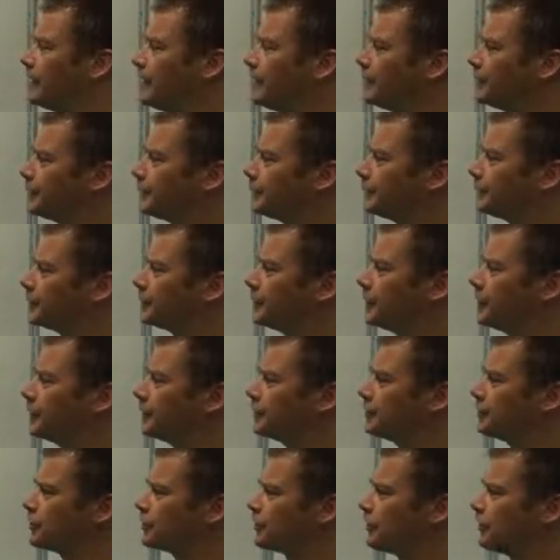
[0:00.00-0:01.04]
Now,
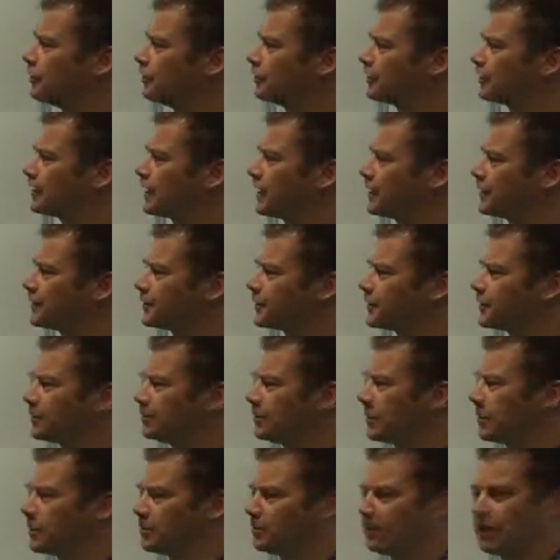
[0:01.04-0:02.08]
Dalton's law tells us
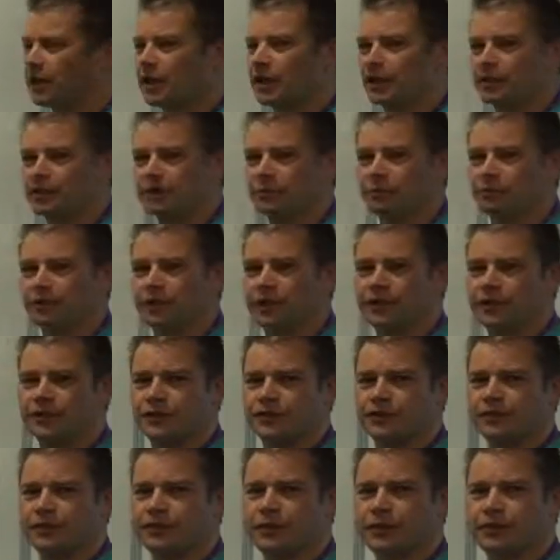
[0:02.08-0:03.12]
about partial
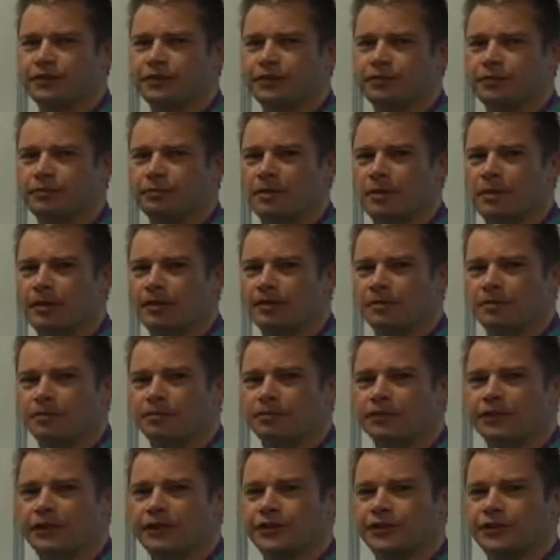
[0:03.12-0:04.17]
pressures, the sum of a
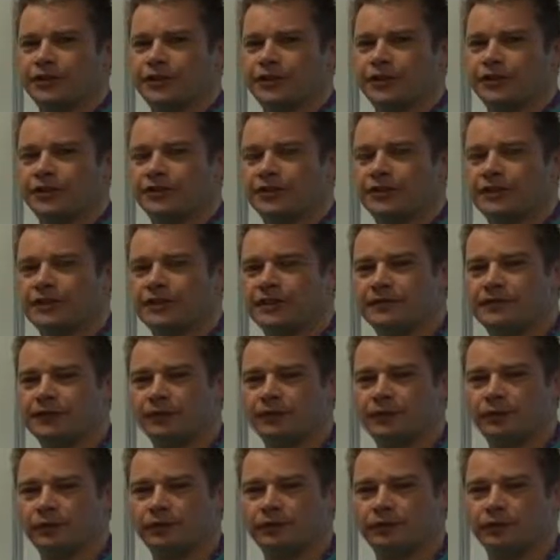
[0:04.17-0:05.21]
partial pressure of an
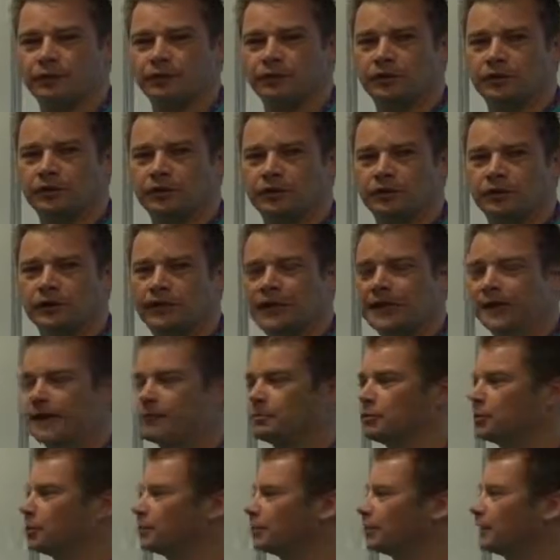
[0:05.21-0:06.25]
individual. Add
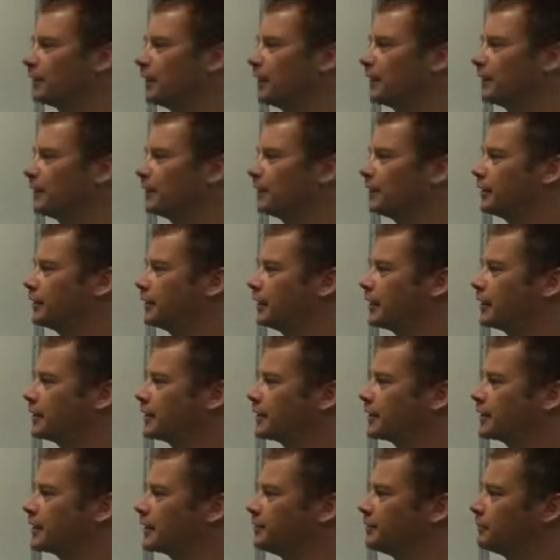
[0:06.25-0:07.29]
them all together, you
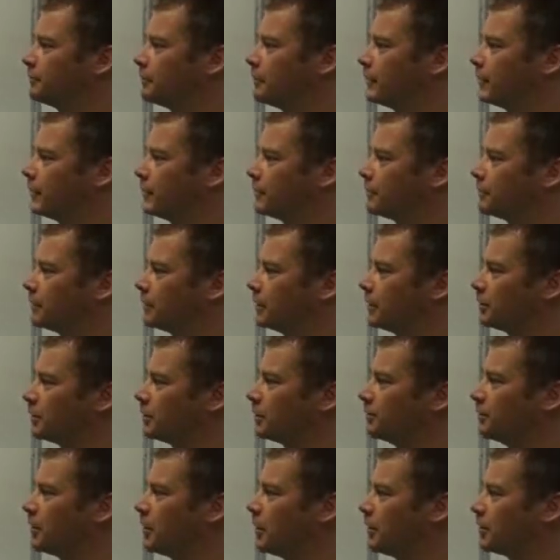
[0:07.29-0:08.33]
get the sum, you get the
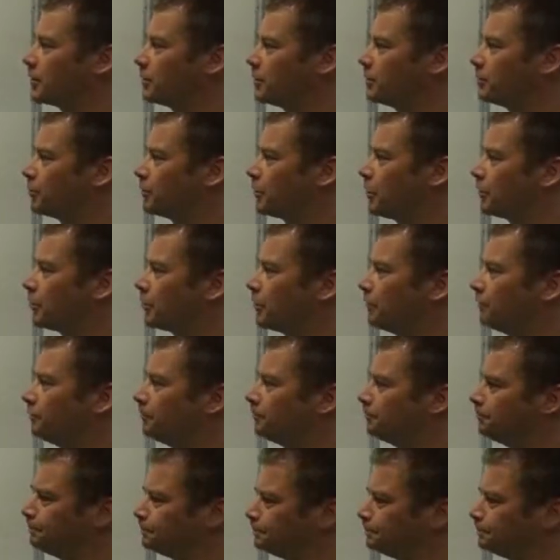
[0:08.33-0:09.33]
total partial pressure.